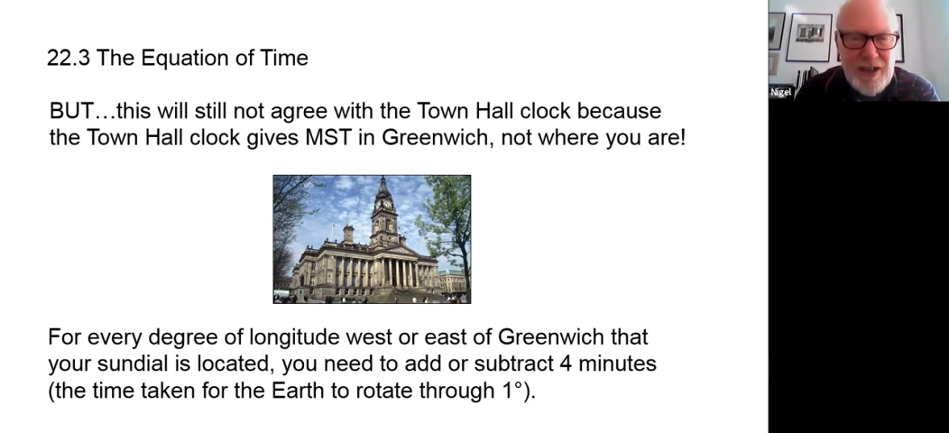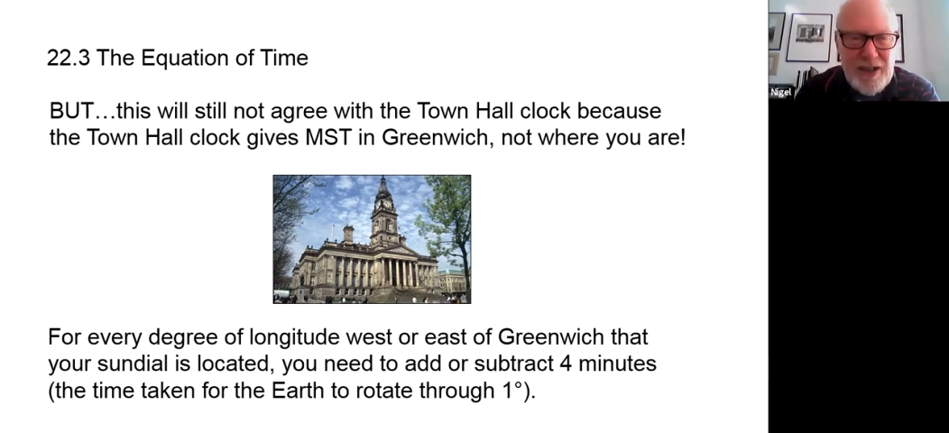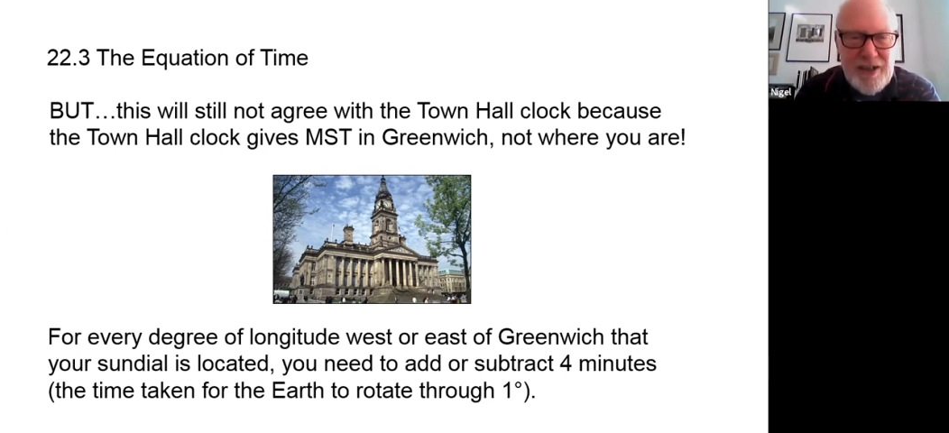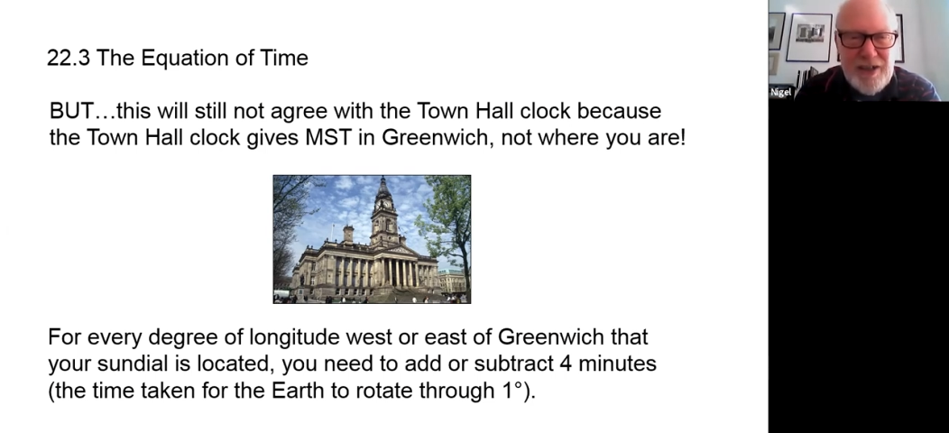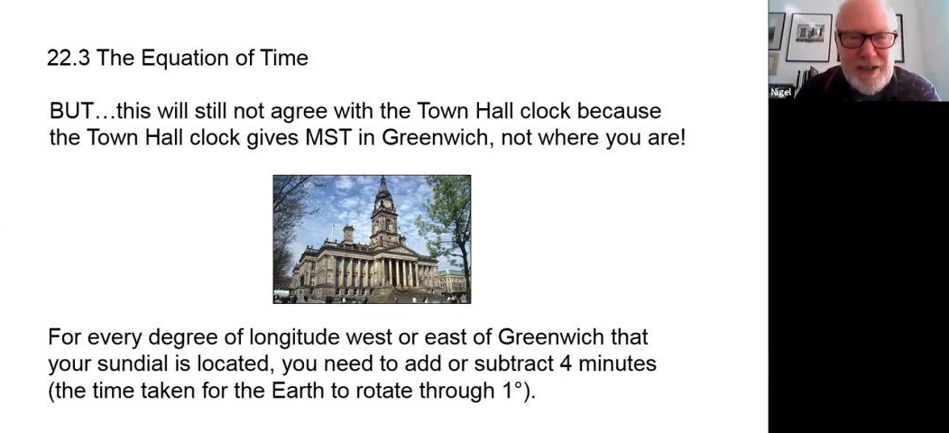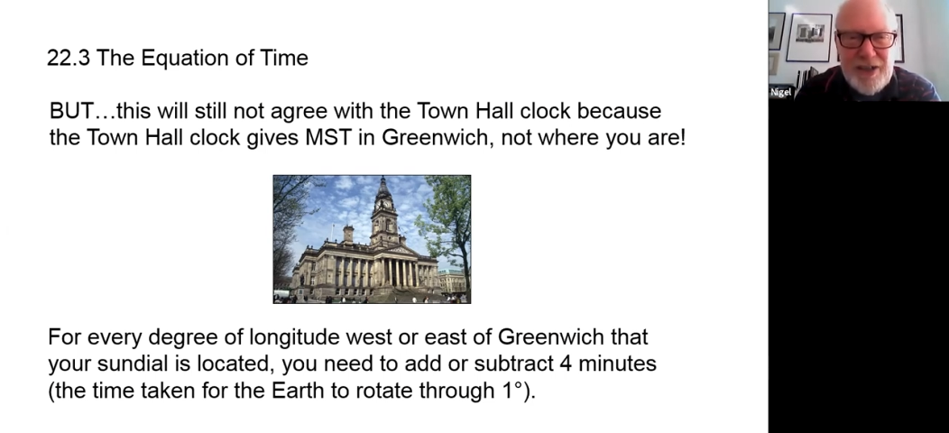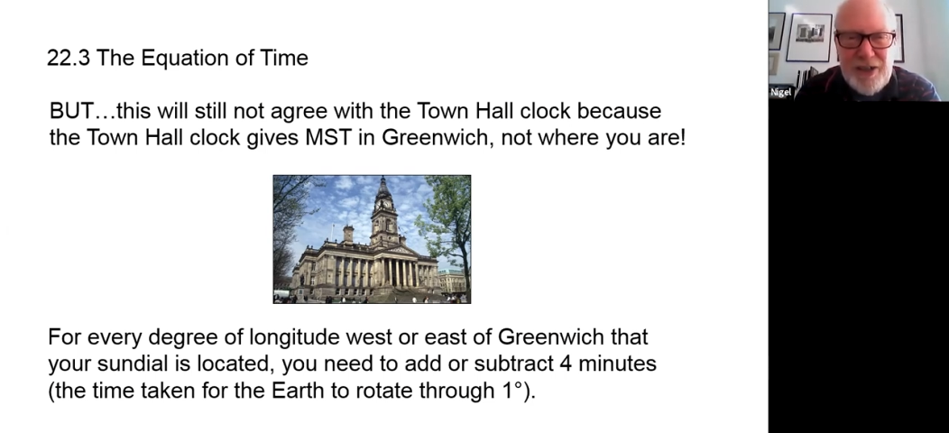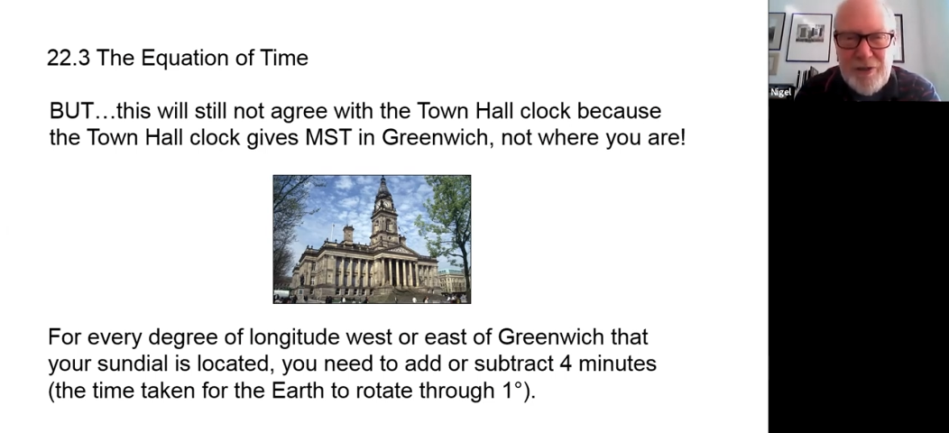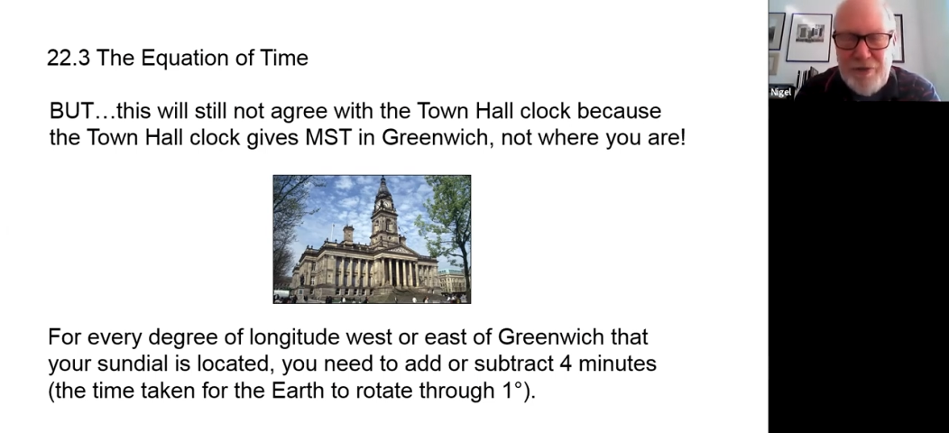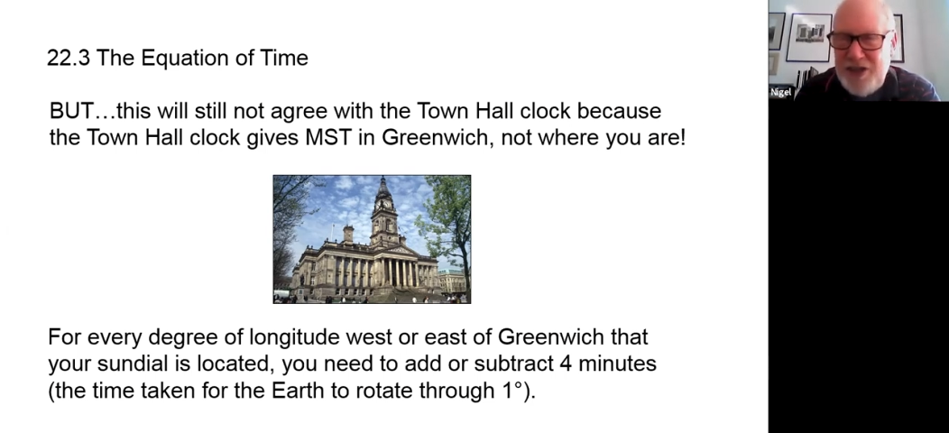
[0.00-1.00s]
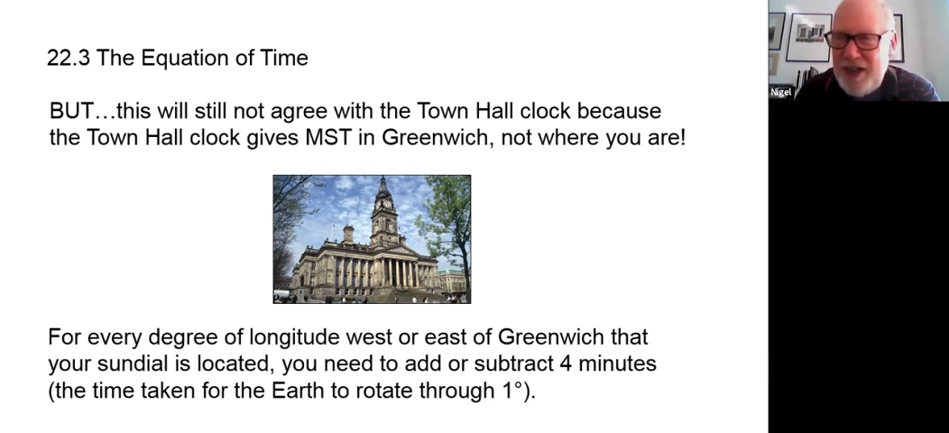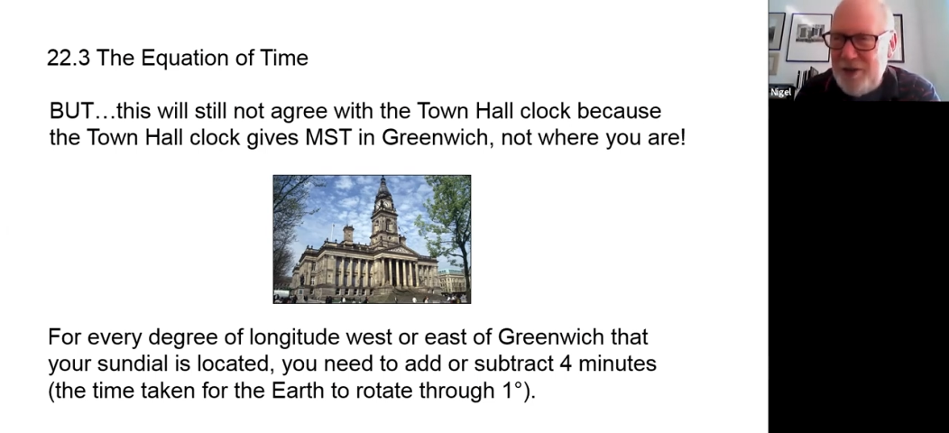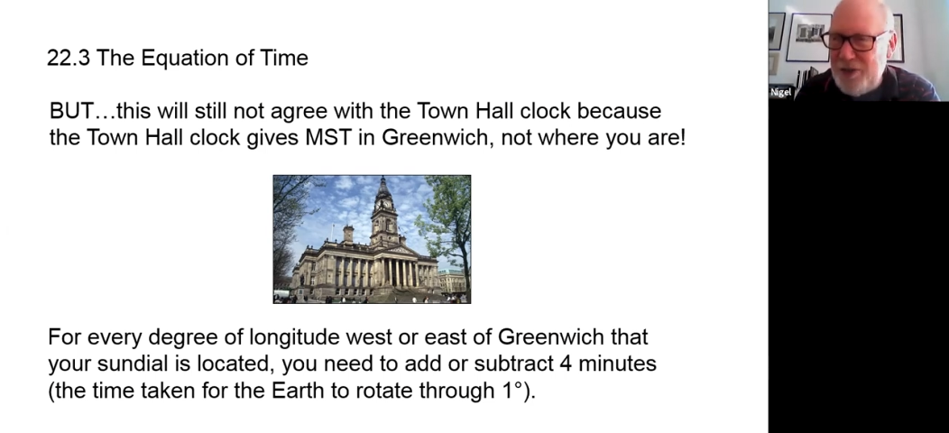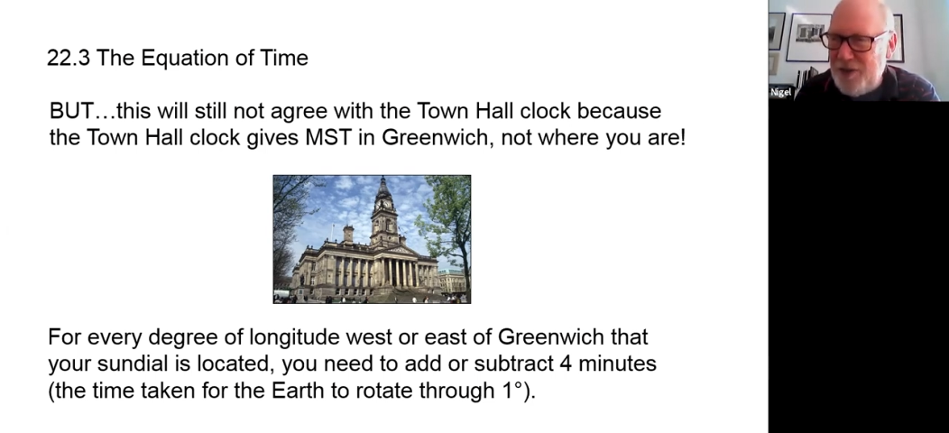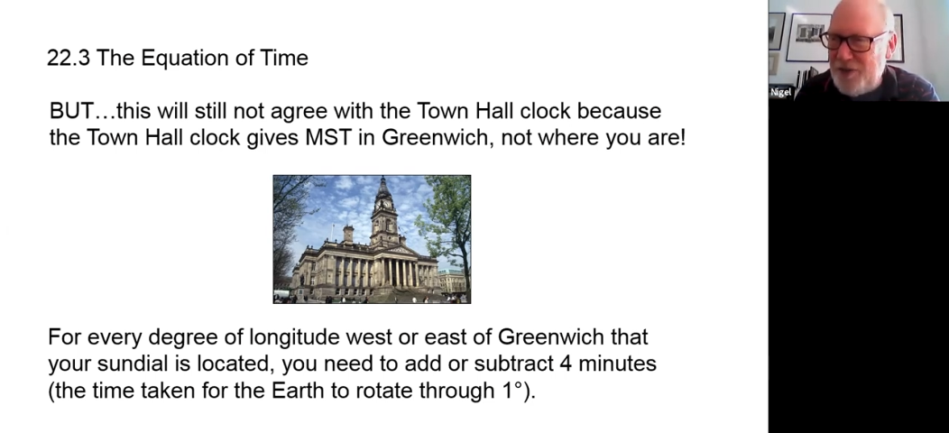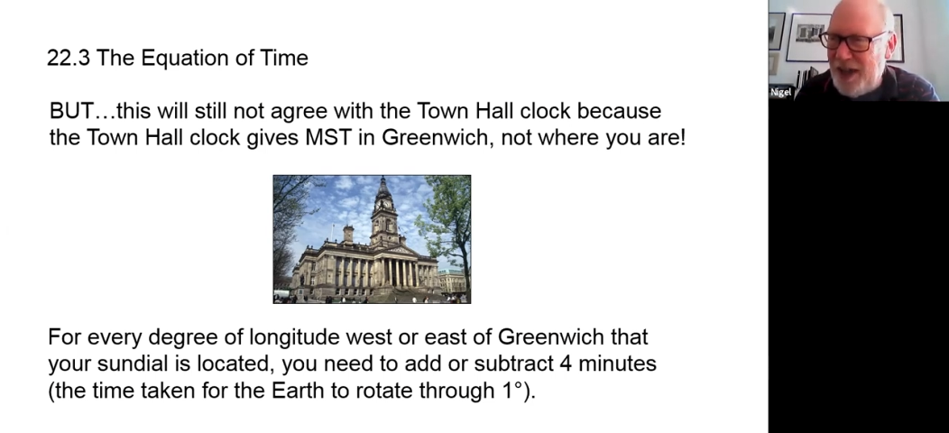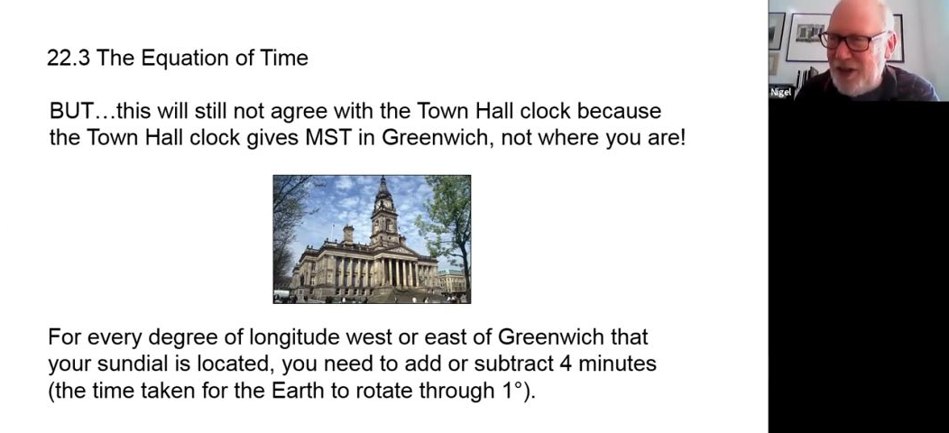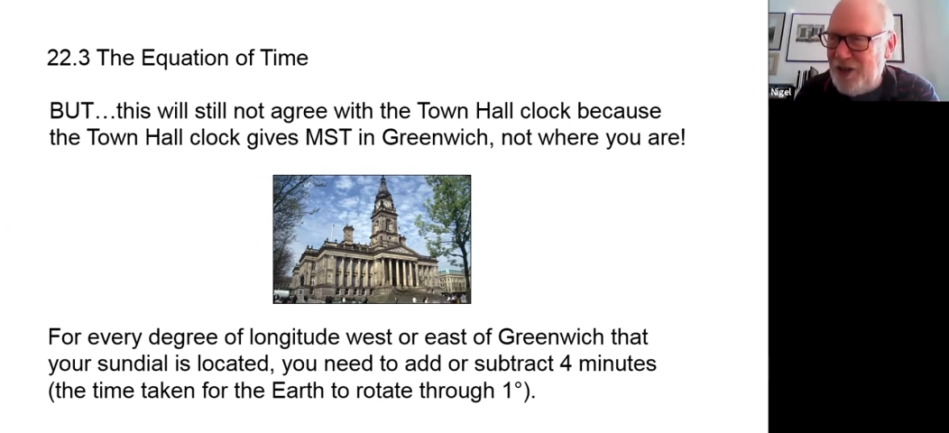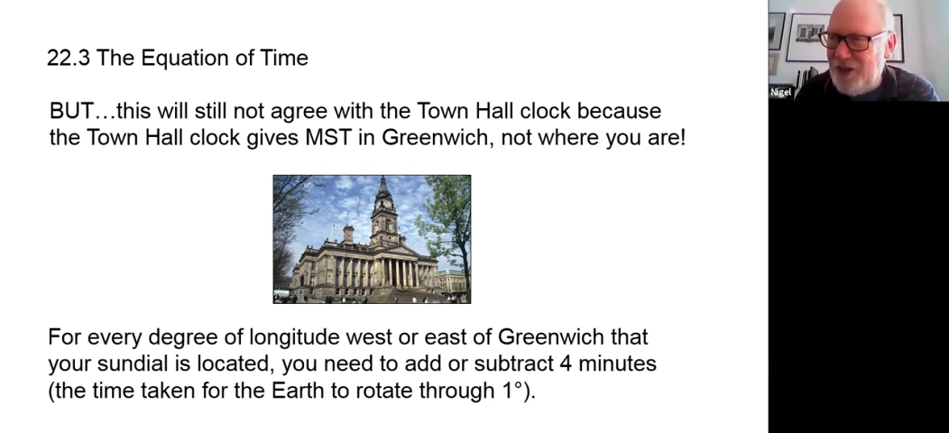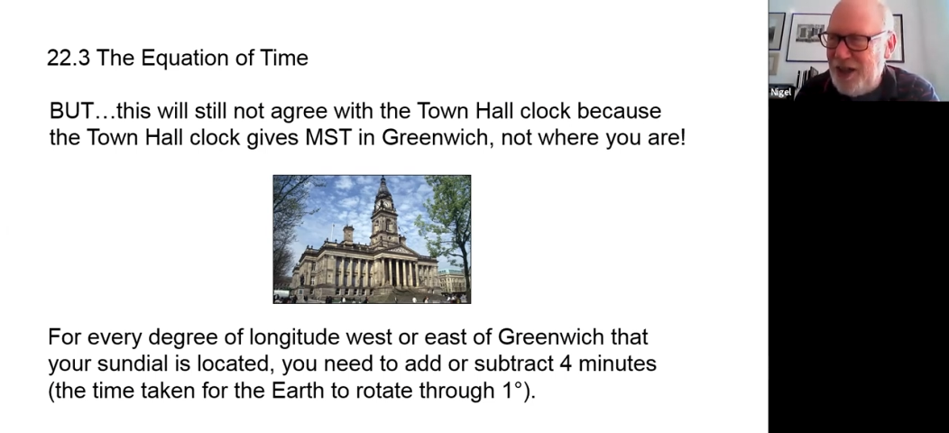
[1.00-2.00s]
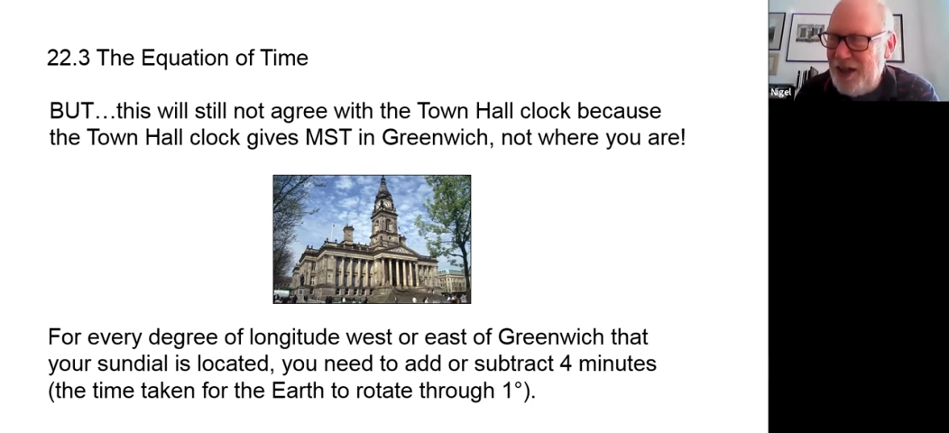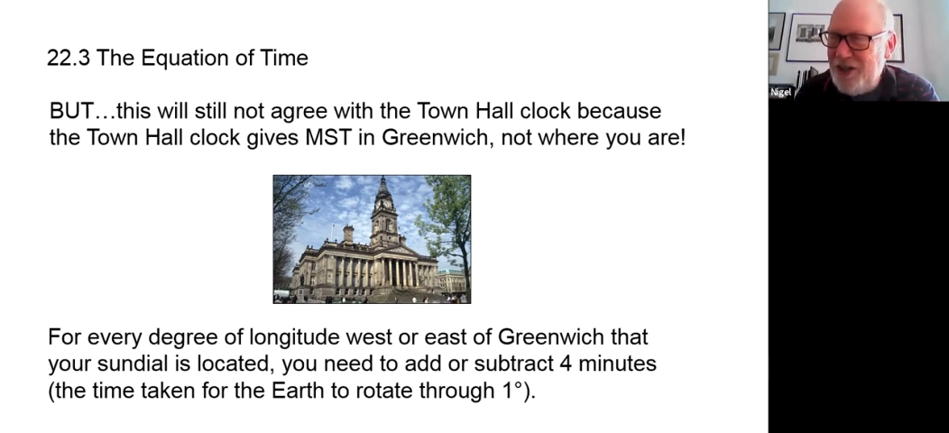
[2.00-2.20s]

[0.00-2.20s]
And there are tales of saying you could